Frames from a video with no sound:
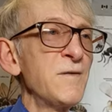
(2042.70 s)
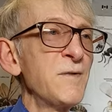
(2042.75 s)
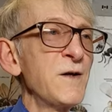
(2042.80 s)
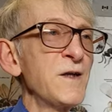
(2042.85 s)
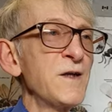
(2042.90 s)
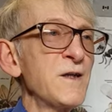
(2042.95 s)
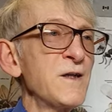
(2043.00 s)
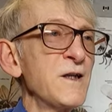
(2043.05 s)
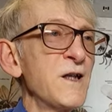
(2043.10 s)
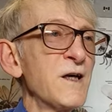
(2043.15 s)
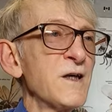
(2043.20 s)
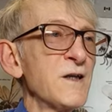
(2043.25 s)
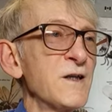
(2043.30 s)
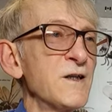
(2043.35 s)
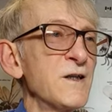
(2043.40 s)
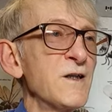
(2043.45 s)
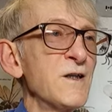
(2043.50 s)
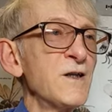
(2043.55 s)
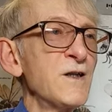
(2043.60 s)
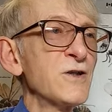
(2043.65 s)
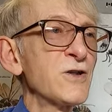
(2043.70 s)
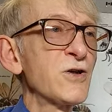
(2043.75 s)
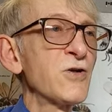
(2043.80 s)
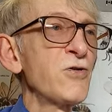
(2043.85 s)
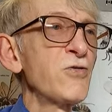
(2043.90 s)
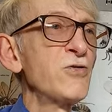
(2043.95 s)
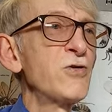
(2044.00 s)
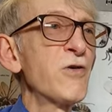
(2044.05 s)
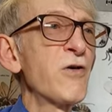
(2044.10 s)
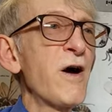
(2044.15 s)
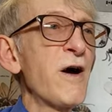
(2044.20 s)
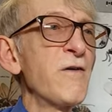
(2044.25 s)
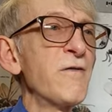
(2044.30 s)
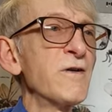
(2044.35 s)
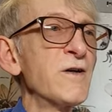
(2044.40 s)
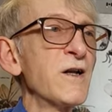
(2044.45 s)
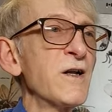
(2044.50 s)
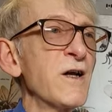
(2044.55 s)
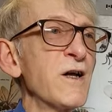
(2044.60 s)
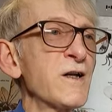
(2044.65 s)
making like a
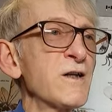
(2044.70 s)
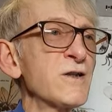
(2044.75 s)
screwdriver,